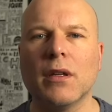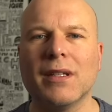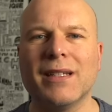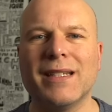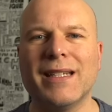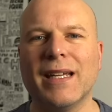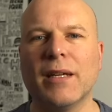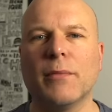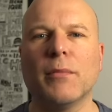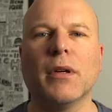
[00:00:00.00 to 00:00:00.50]

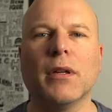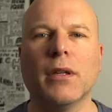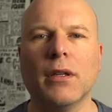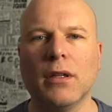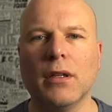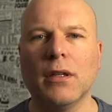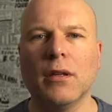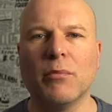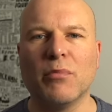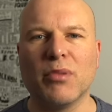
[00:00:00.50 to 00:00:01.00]
Dygma
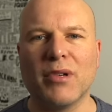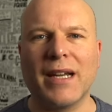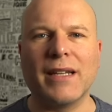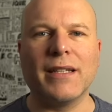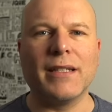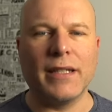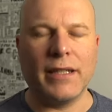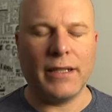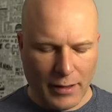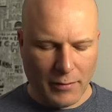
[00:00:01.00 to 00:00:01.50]

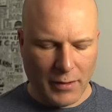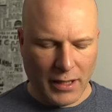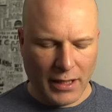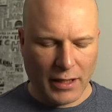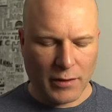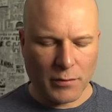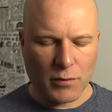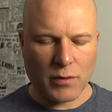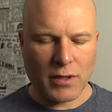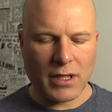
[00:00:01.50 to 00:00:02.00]
branded. It
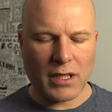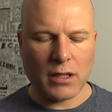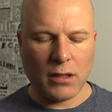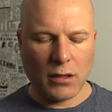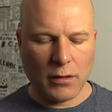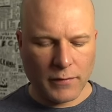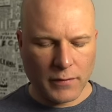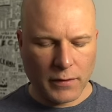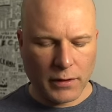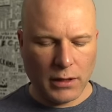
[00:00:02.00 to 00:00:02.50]
comes with this
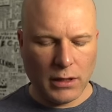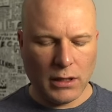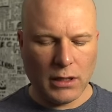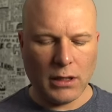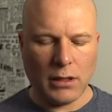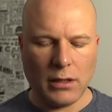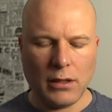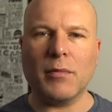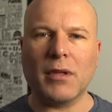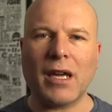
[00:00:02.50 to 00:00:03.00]
lovely
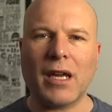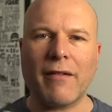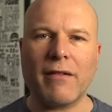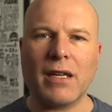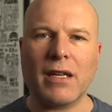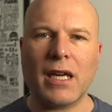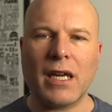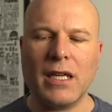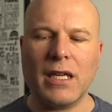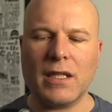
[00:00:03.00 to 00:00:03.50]
carry
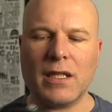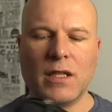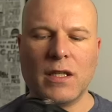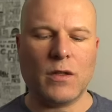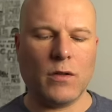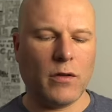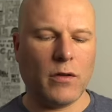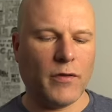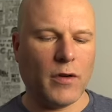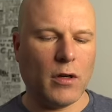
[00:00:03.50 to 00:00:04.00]
case, this
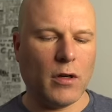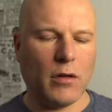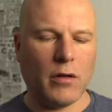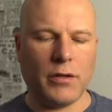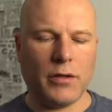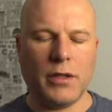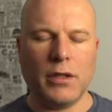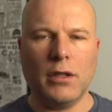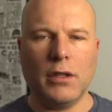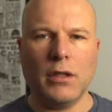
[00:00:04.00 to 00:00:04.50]
sort of
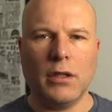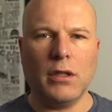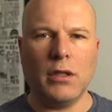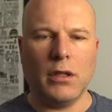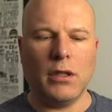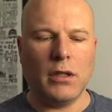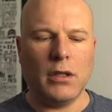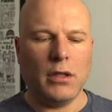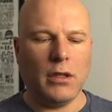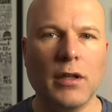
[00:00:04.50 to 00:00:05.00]
hard.
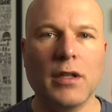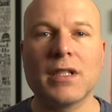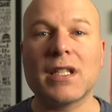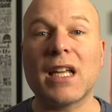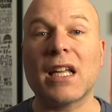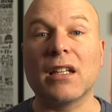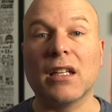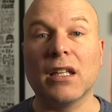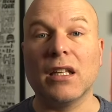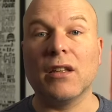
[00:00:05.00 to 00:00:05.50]

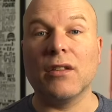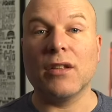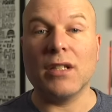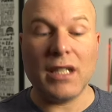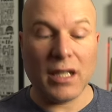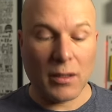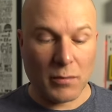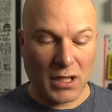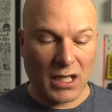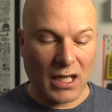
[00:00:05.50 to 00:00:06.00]
Sadly, the
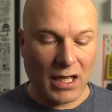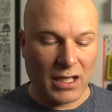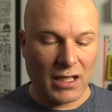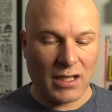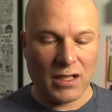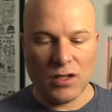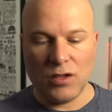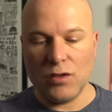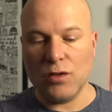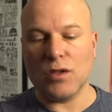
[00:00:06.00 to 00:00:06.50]
Dygma case
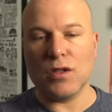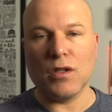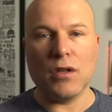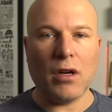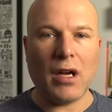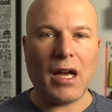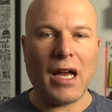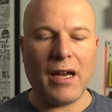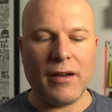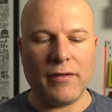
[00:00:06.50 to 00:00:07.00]
does
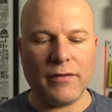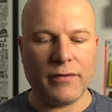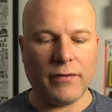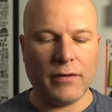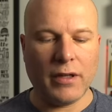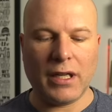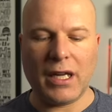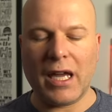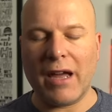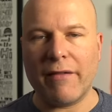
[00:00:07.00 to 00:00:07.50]
not have
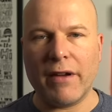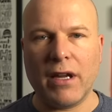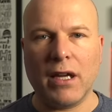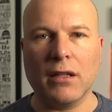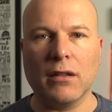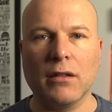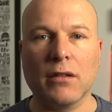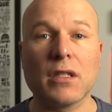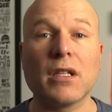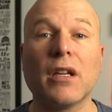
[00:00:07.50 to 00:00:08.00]
a carry
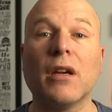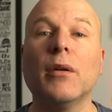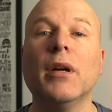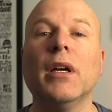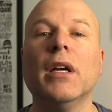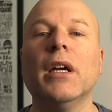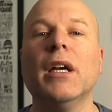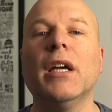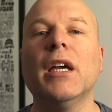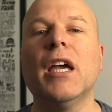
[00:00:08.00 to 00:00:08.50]
handle, so
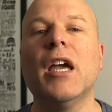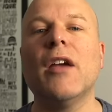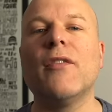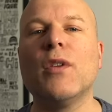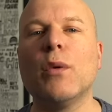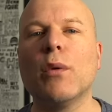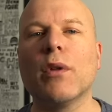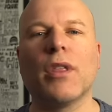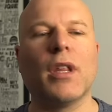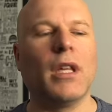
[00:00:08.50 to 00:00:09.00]
if
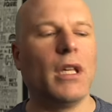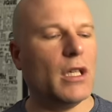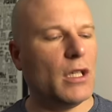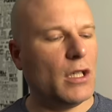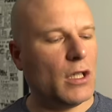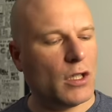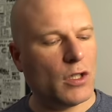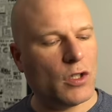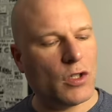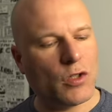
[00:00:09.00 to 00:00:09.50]
you were thinking
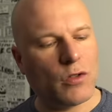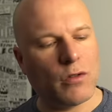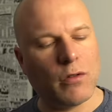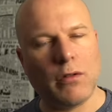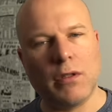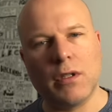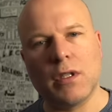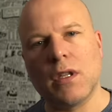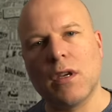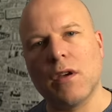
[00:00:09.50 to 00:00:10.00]
you could stroll
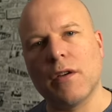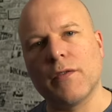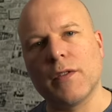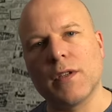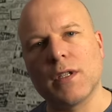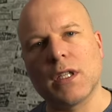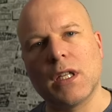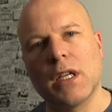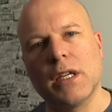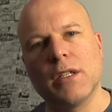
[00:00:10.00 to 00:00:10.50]
into the office like